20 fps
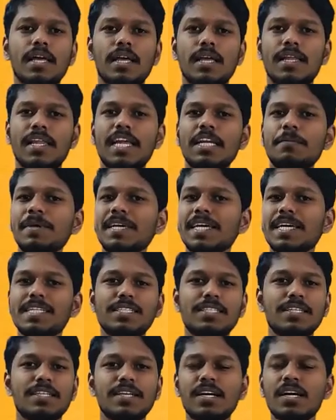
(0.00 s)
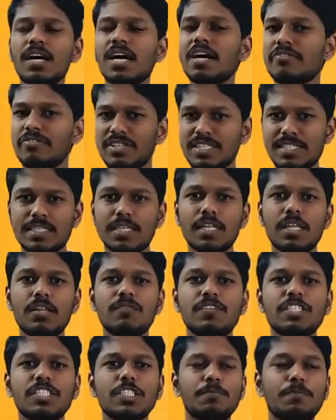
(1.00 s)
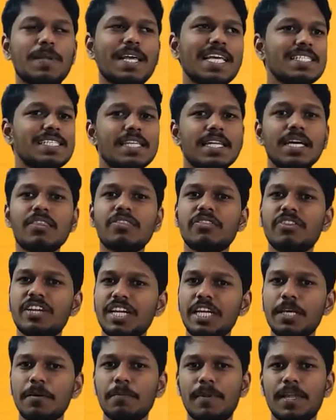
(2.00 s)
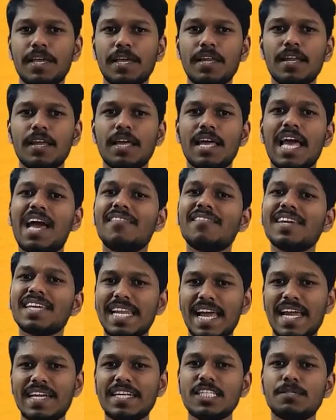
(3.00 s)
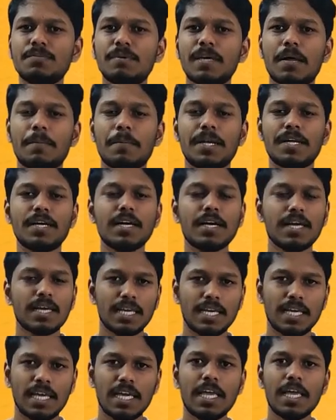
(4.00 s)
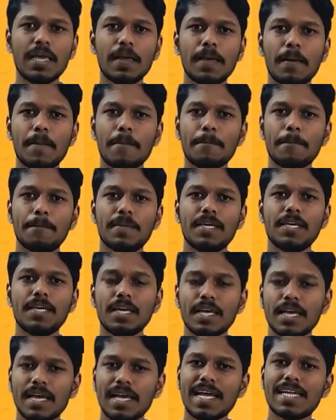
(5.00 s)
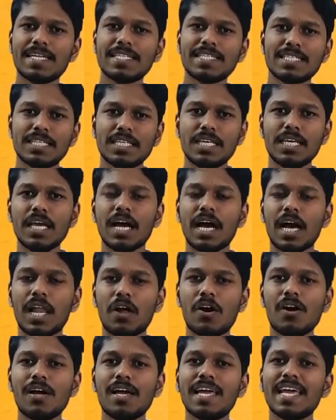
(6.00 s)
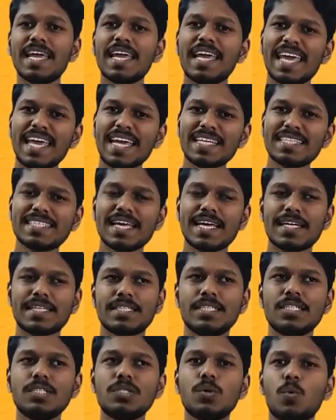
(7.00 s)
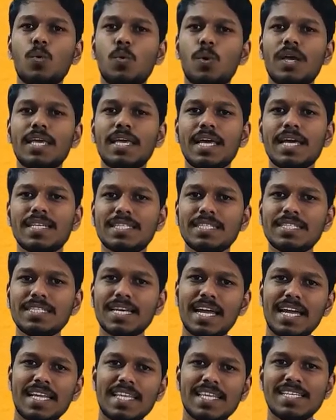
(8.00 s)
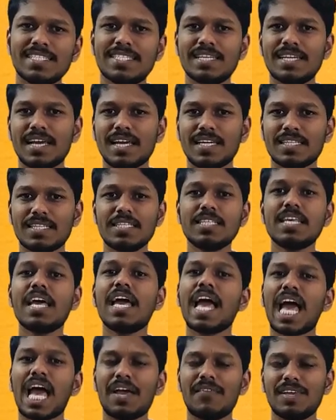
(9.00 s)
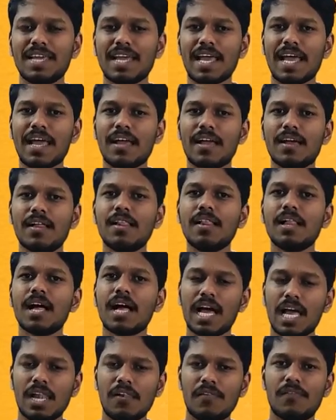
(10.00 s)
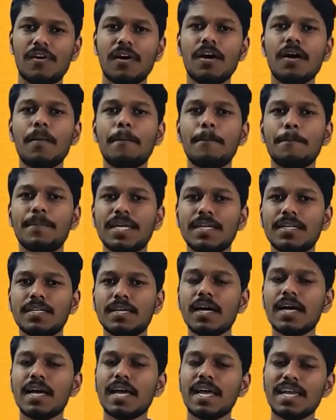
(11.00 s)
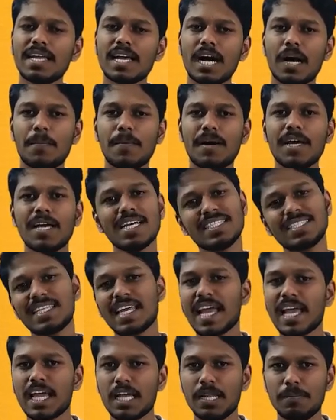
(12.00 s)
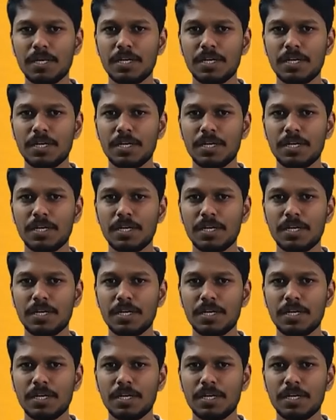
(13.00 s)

Let me consider a crystal which is placed in a 3D plane having lattice parameter A, B and C along x-axis, y-axis and the z-axis having angle alpha, beta and gamma as the angle